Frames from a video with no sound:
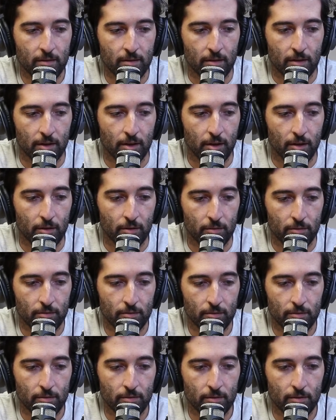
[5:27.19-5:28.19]
you know,
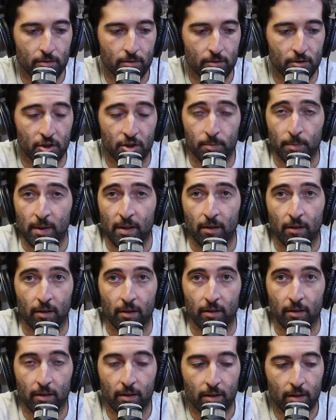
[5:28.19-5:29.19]
just be
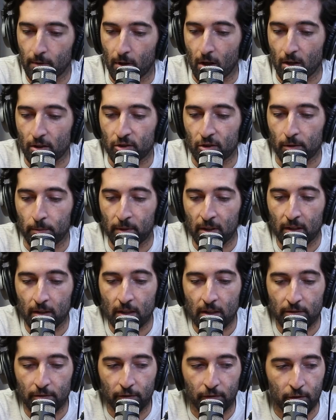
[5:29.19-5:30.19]
heard. Also, I'm going to
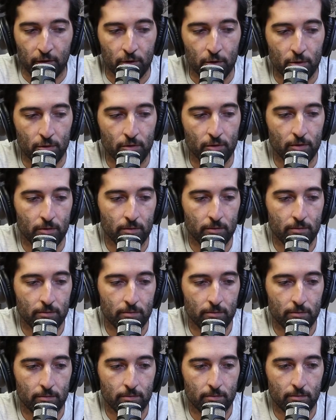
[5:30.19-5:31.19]
leave a few
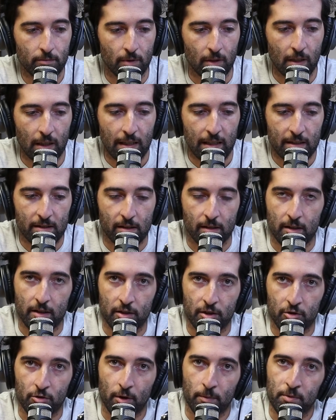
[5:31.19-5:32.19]
links in the
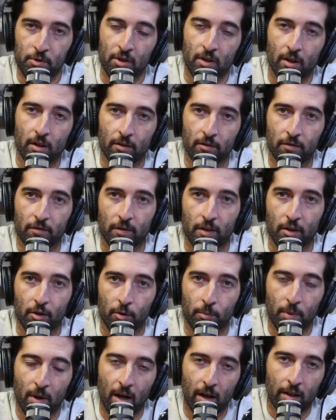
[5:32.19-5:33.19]
description of
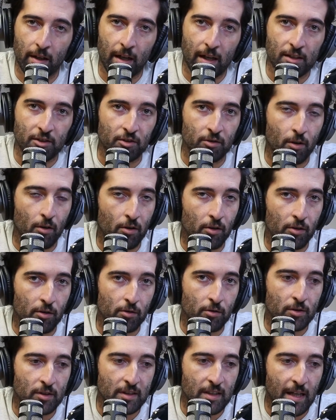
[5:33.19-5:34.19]
either podcasts or
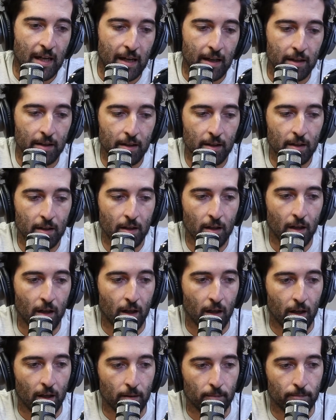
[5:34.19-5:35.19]
articles that
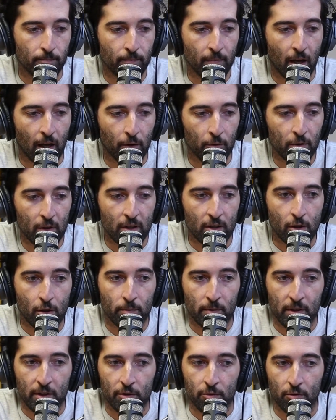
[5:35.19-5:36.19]
um, I really
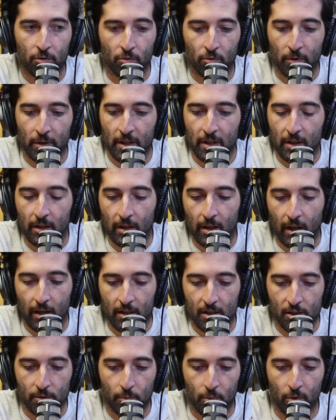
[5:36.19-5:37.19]
hope that you will read and kind
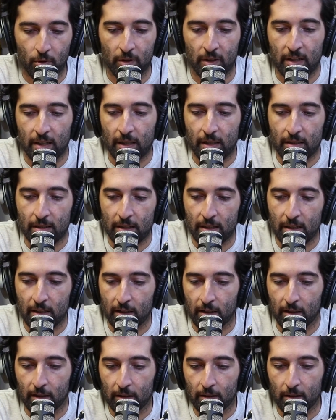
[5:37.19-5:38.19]
of support the
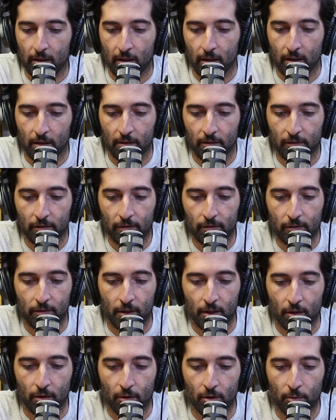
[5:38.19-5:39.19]
idea of,
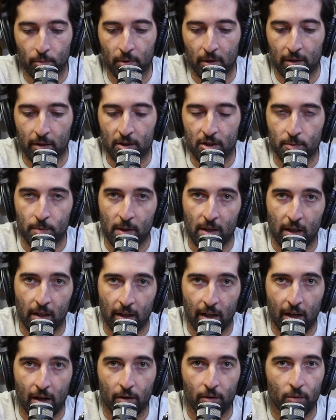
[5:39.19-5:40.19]
you know, the players
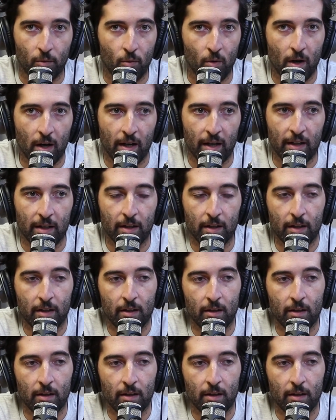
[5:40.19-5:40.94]
speaking out and why